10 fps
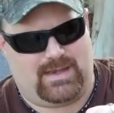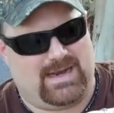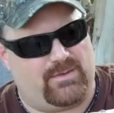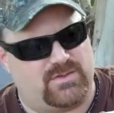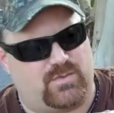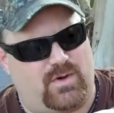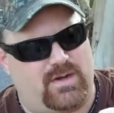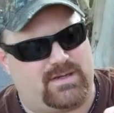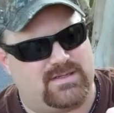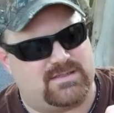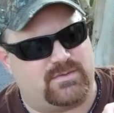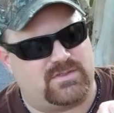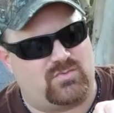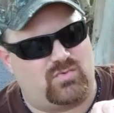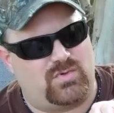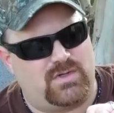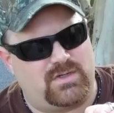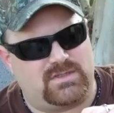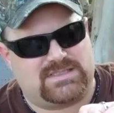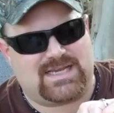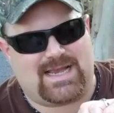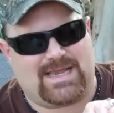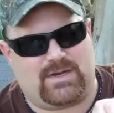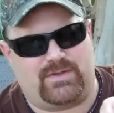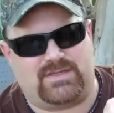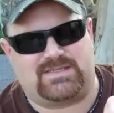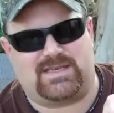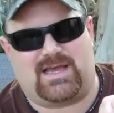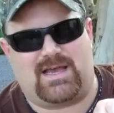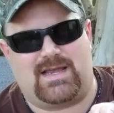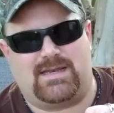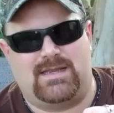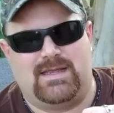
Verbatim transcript: And I was worried because it was real tight on the slide.